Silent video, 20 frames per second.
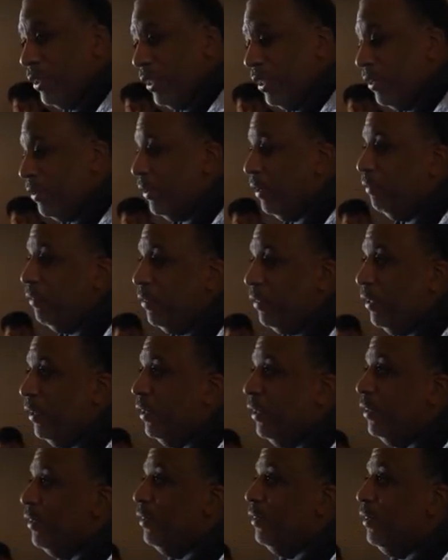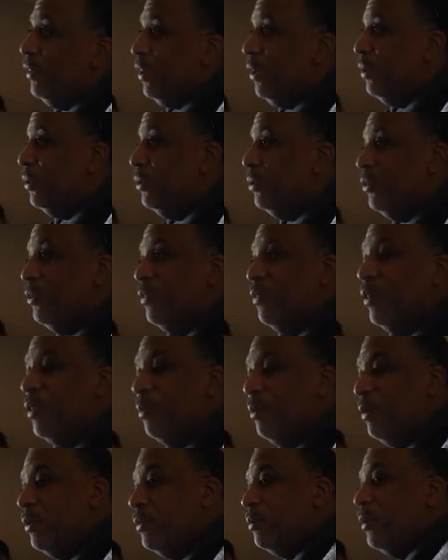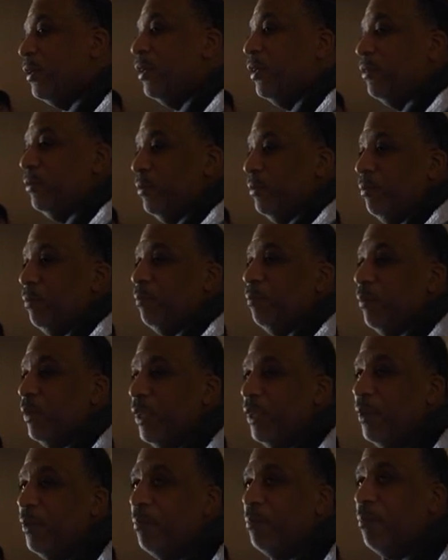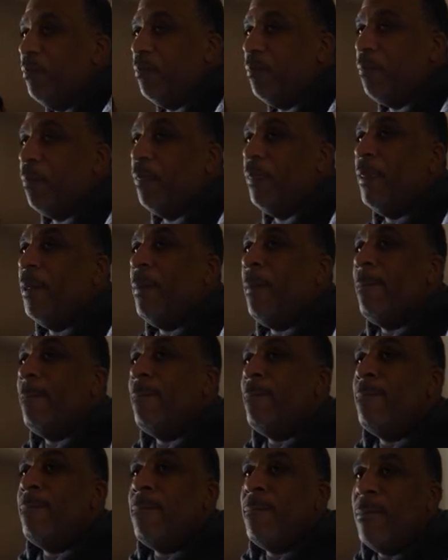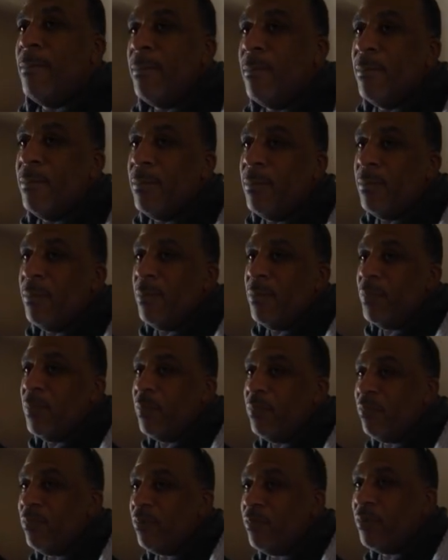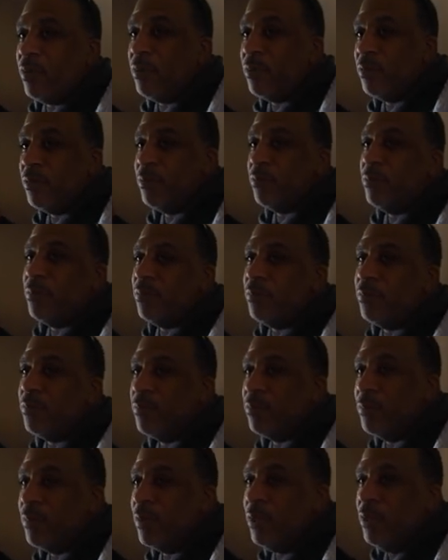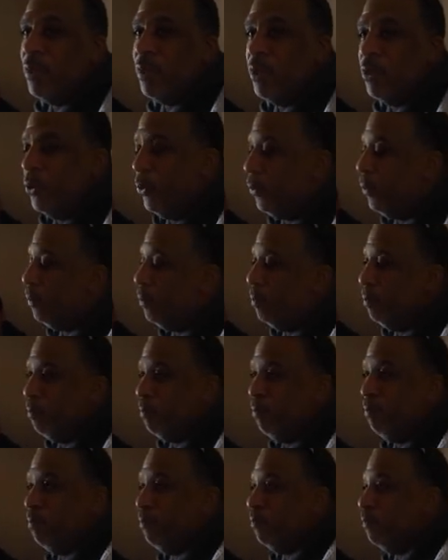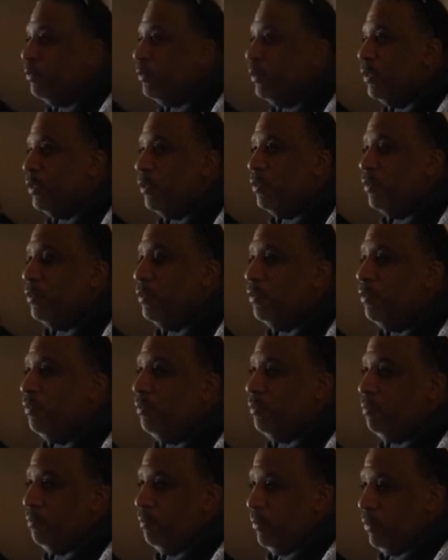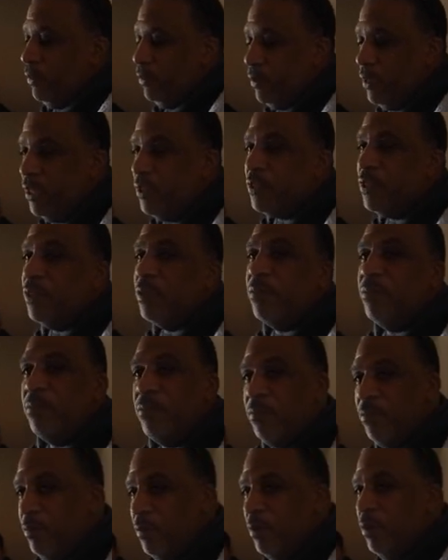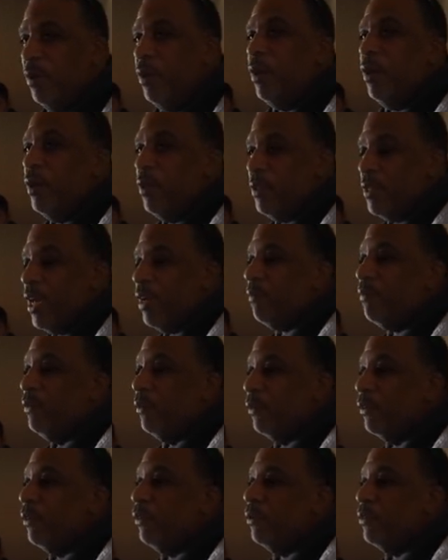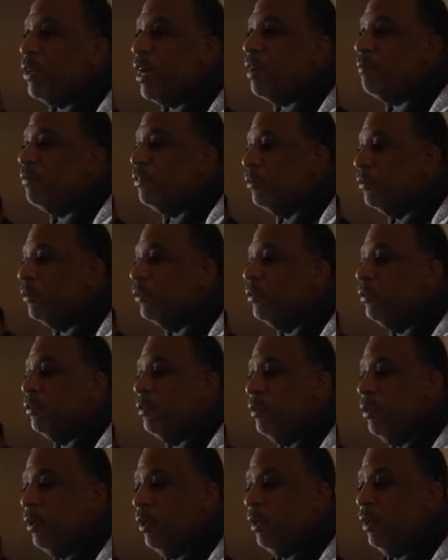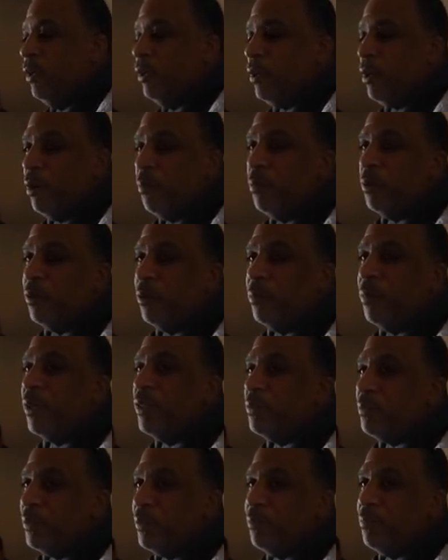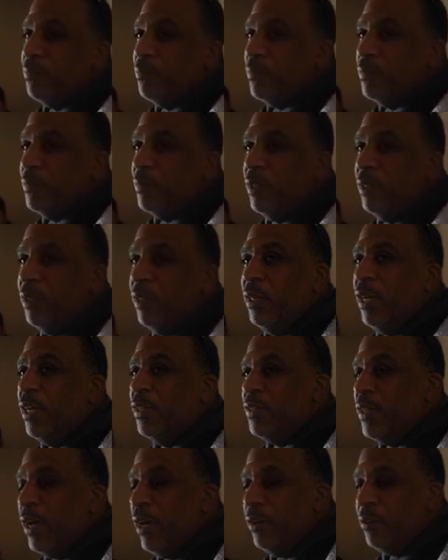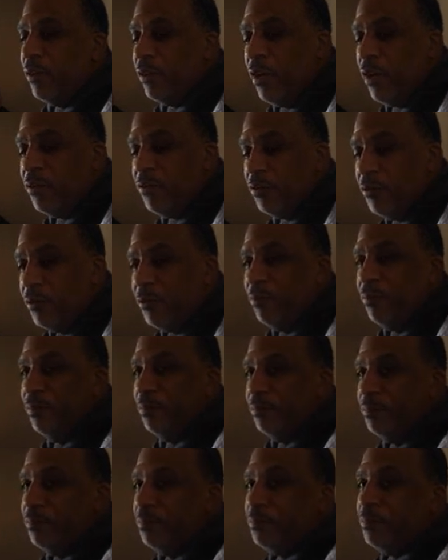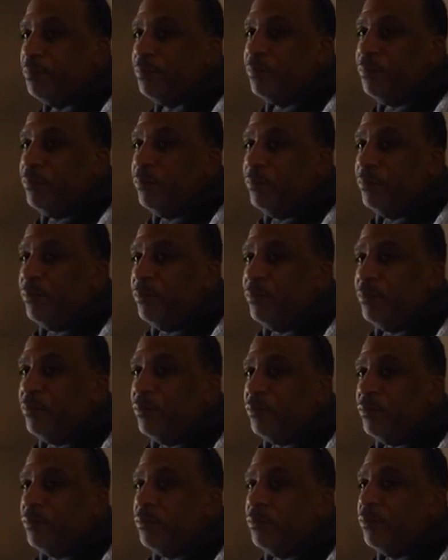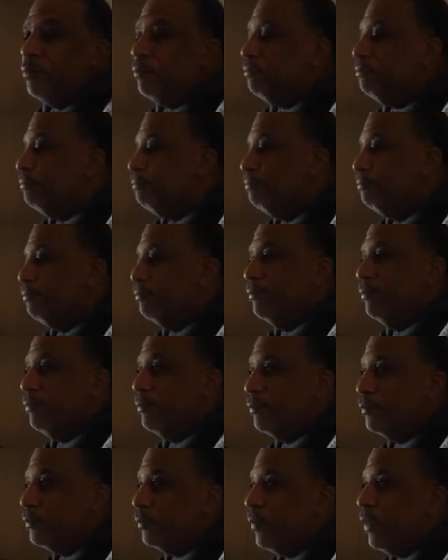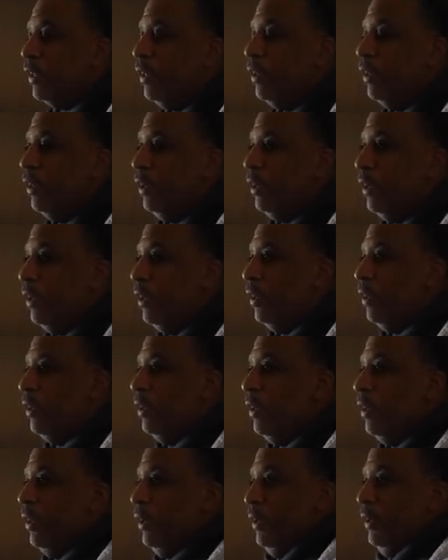or, you know, everything goes for the most part. You so know? you do hardwoods, you do, do carpets in bedrooms or, you know, hardwoods throughout? Kitchen, okay. top floor, whole top floor, okay. carpet in the basement. So and then if, I'll tile the laundry room. If the hardwoods are de decent shape, you would fix them?